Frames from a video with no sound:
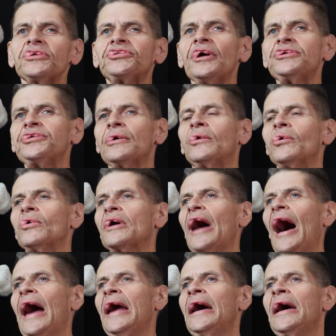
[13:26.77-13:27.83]
was such a cool
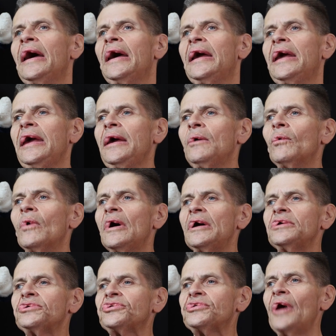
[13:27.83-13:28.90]
guy. He
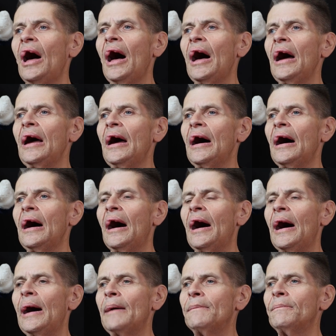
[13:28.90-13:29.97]
was
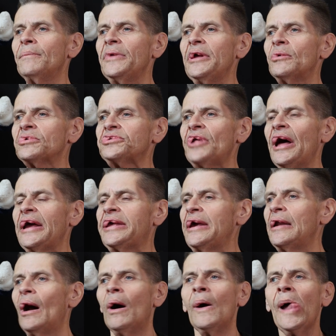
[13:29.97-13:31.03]
like,
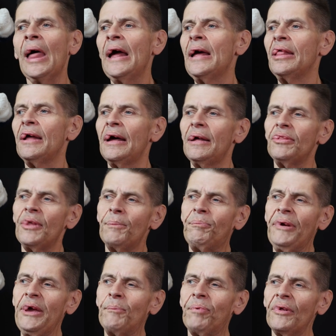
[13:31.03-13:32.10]
you know, the
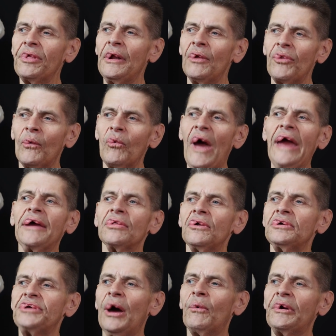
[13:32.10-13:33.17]
people, you know, the
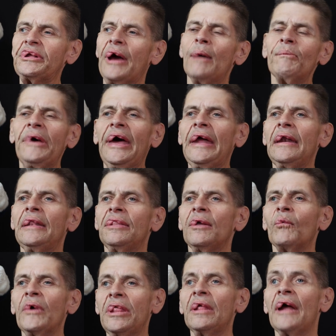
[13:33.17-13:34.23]
regulars that would come in,
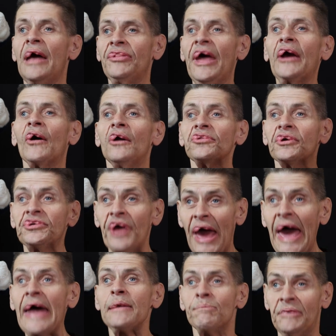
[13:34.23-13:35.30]
and they called us
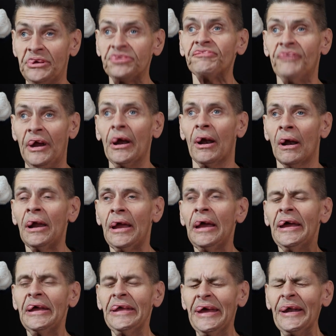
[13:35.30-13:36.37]
atmosphere,
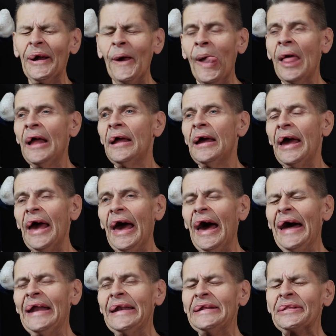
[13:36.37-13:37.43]
you know,
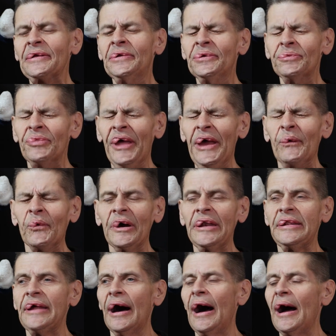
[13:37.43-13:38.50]
and they
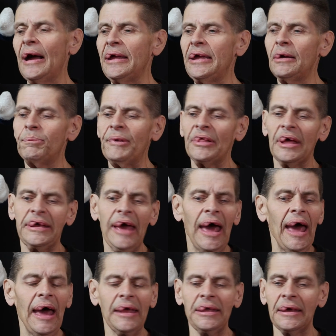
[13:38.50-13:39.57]
would, he would be like,
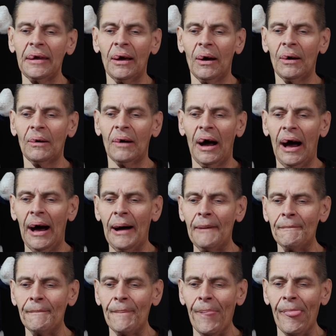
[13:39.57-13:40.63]
yeah, you
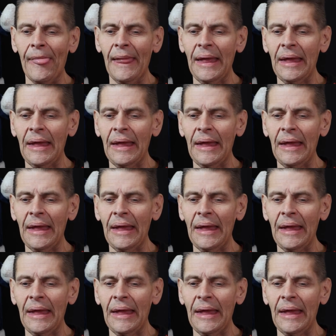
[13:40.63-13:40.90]
know,